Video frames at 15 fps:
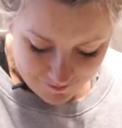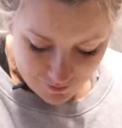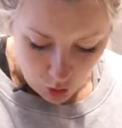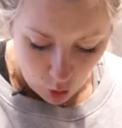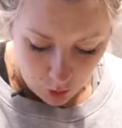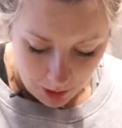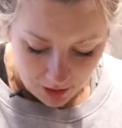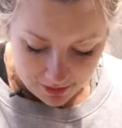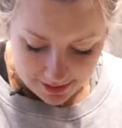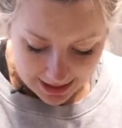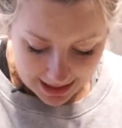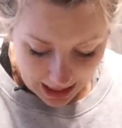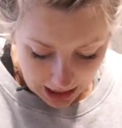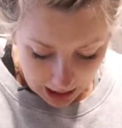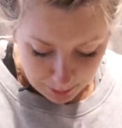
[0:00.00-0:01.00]
almost a
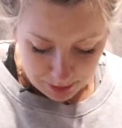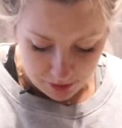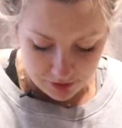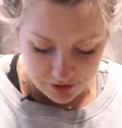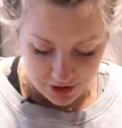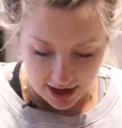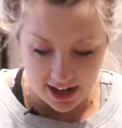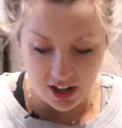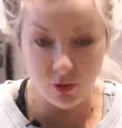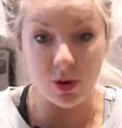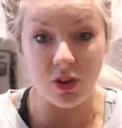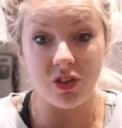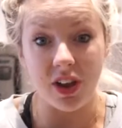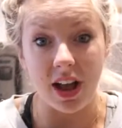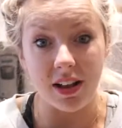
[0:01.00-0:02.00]
cup of dates,
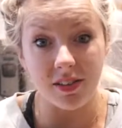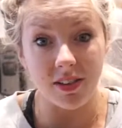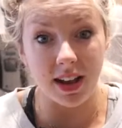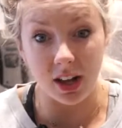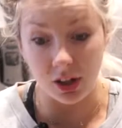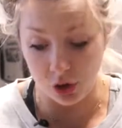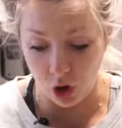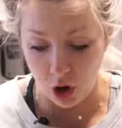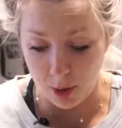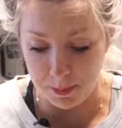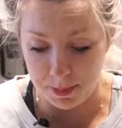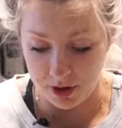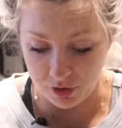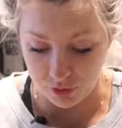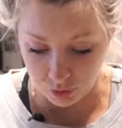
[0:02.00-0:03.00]
which sounds like a lot,
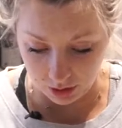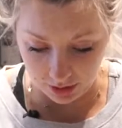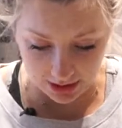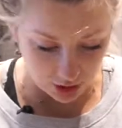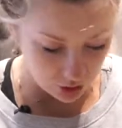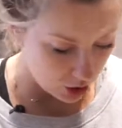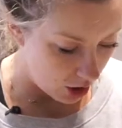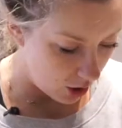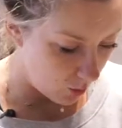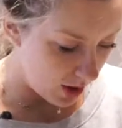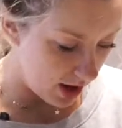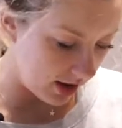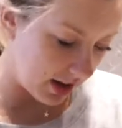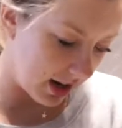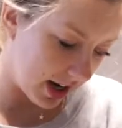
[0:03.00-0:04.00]
but it's really not,
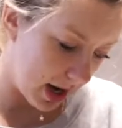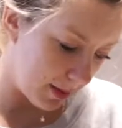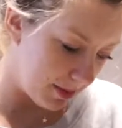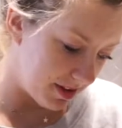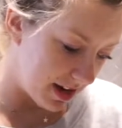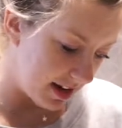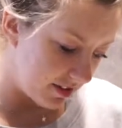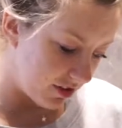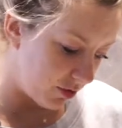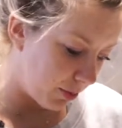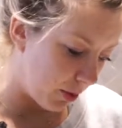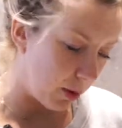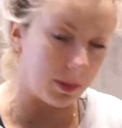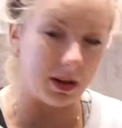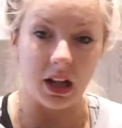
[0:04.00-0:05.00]
when a cup of dates is
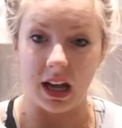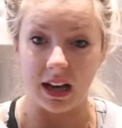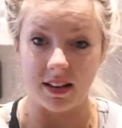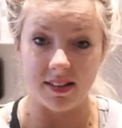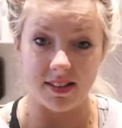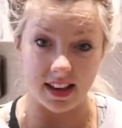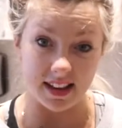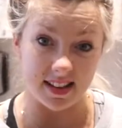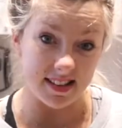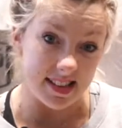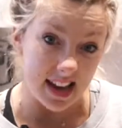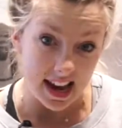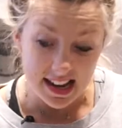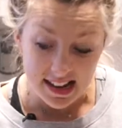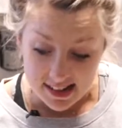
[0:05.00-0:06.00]
probably like 6
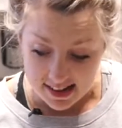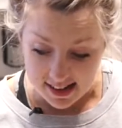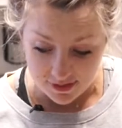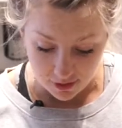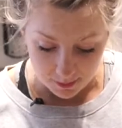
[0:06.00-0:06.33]
dates, if